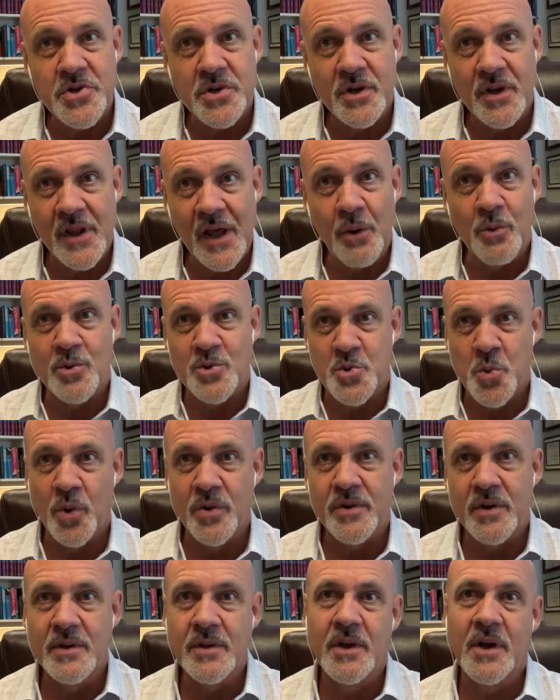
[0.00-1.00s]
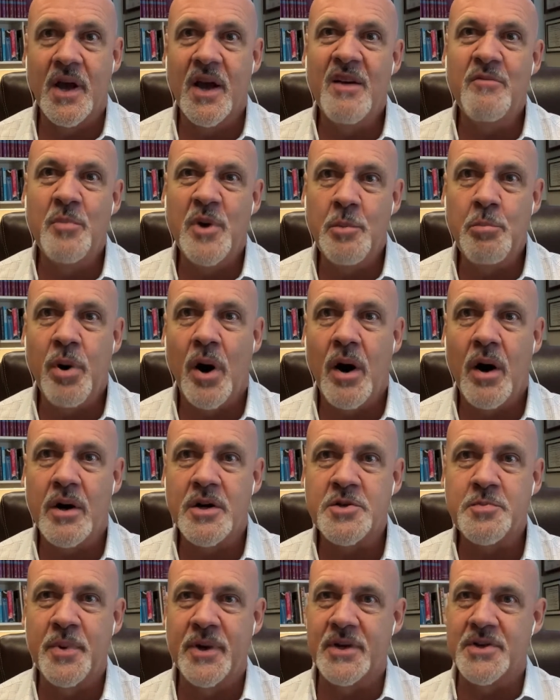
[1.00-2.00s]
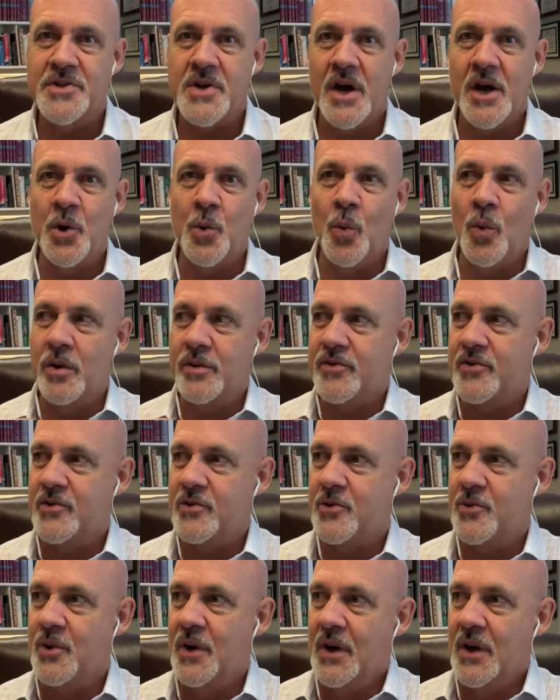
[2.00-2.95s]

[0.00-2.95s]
And that was one thing that gave me pause, because I don't want to